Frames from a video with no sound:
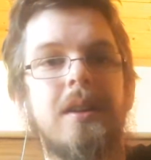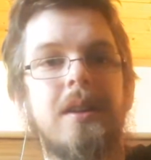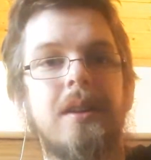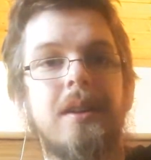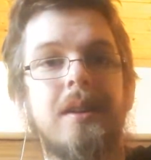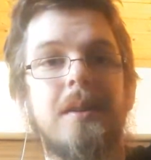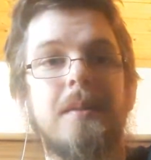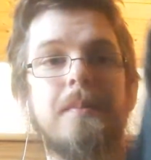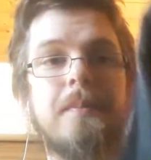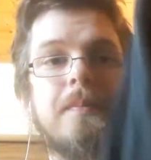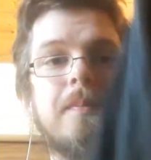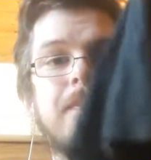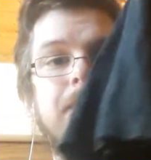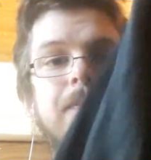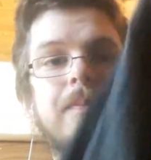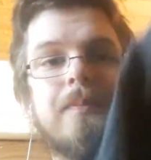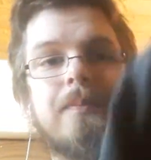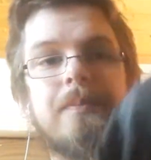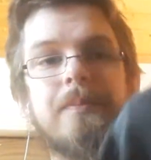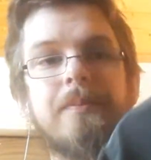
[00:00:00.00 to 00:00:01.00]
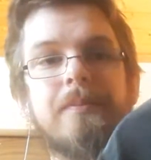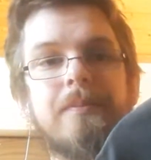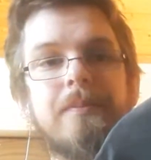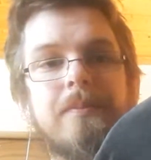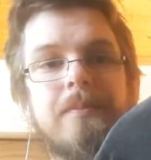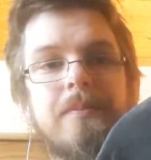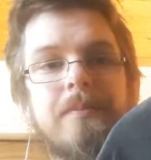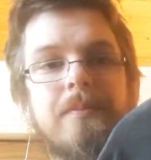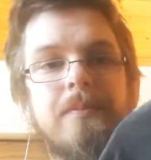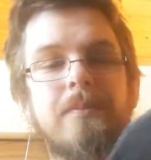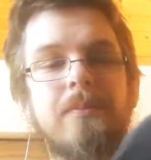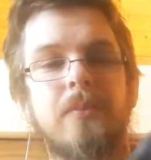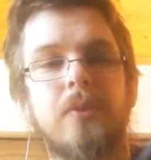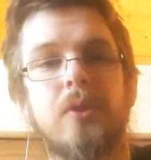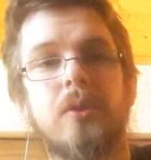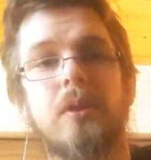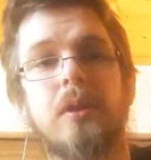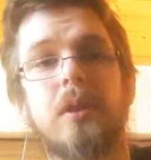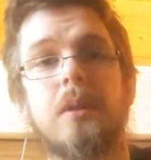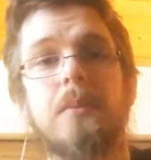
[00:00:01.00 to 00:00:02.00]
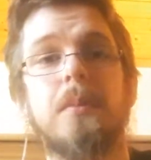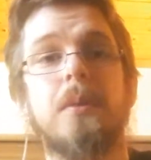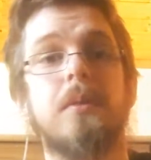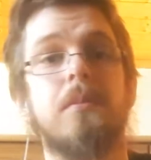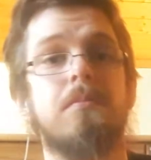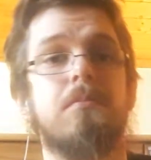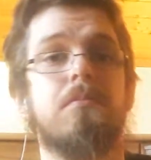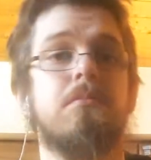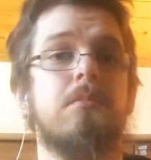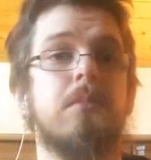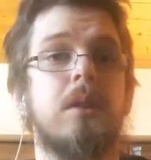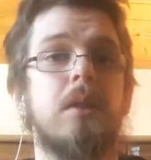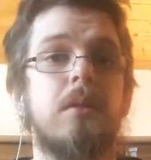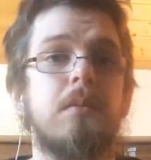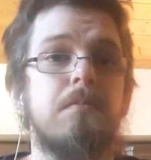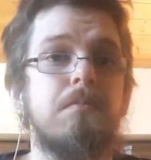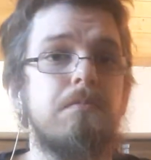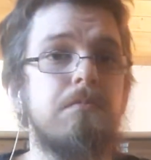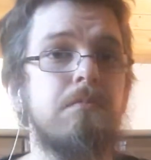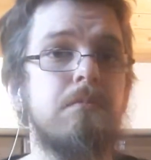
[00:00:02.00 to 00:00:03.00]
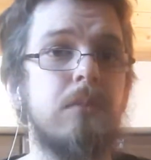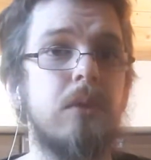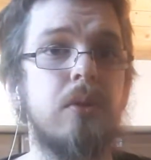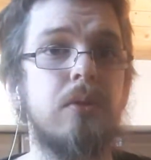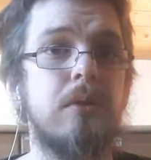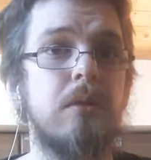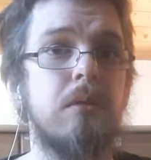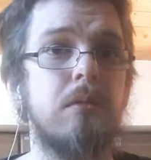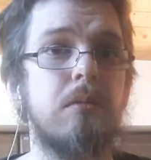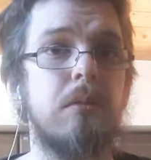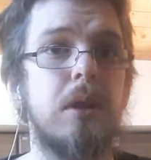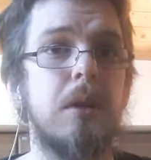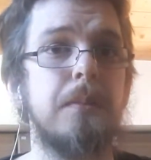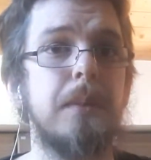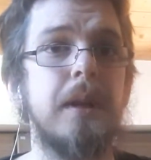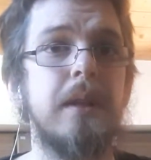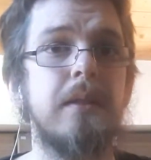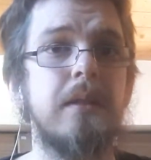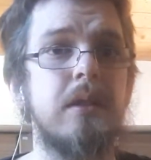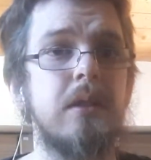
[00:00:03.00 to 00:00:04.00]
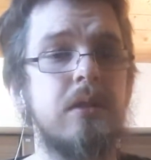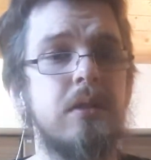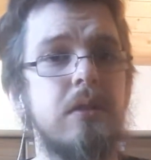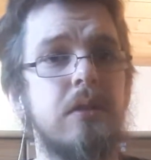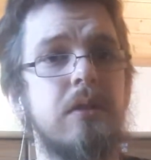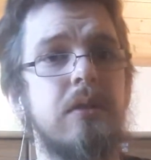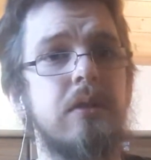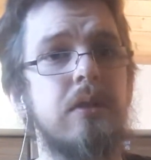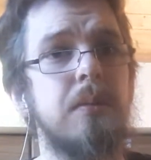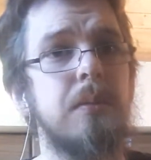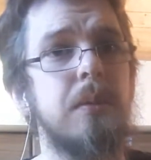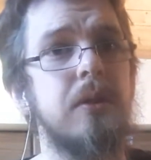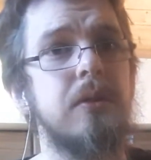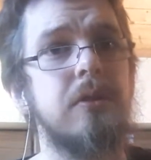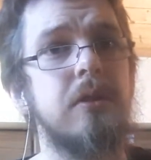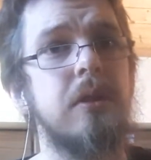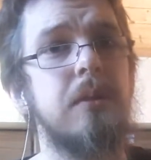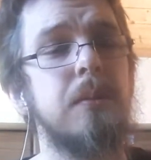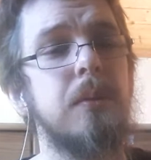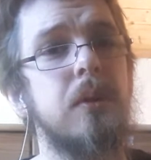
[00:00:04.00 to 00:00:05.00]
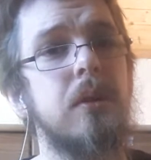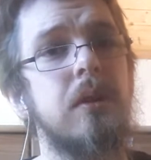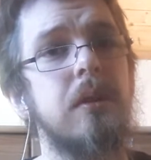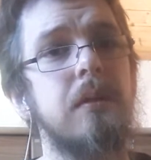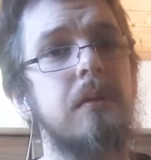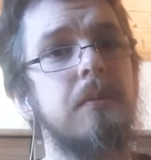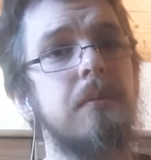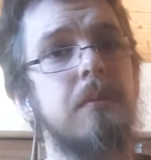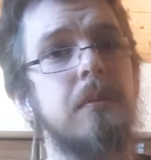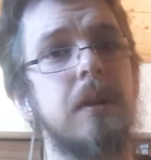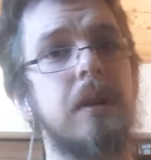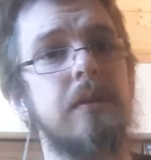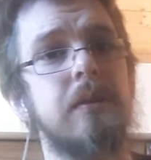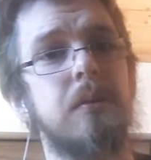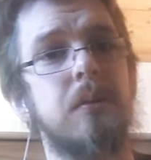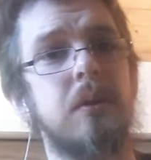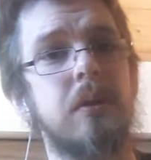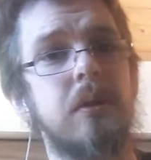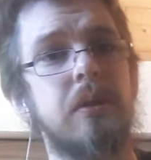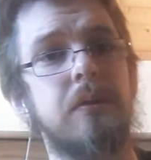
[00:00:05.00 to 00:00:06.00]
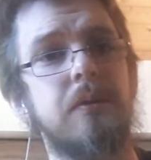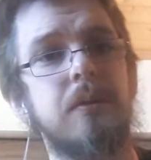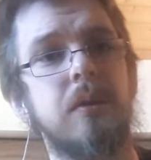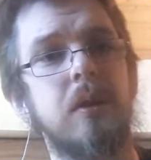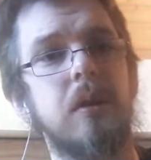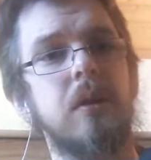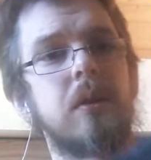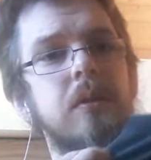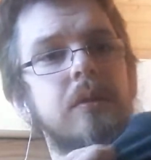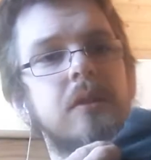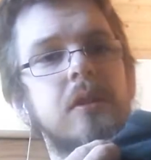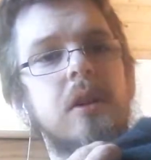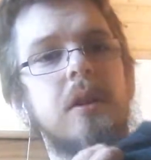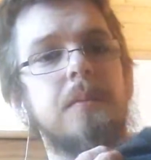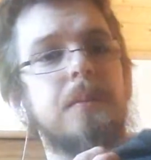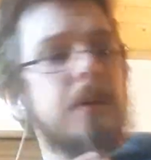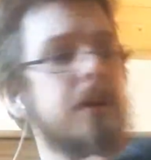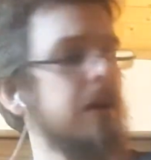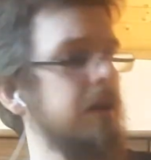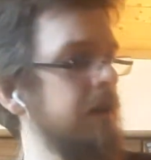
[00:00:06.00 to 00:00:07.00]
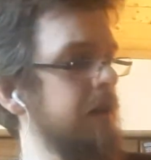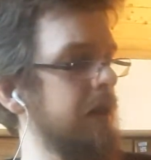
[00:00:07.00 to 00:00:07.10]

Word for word: Um, so yeah, but I just don't wear band t-shirts so much anymore. I haven't worn it for a long time.